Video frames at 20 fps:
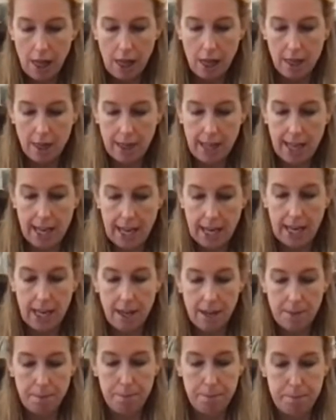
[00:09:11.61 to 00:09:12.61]

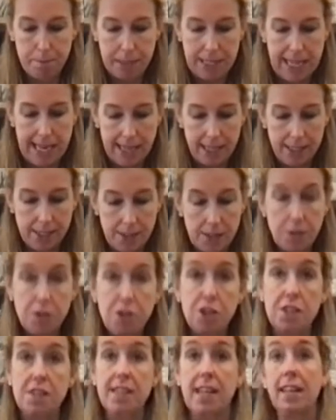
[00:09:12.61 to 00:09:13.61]
bananas,
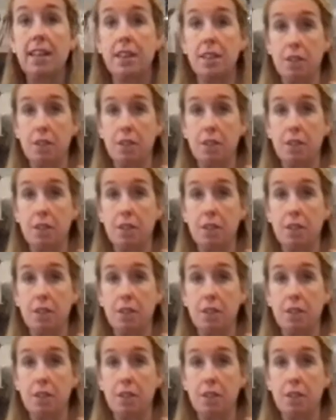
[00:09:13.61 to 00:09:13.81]
just like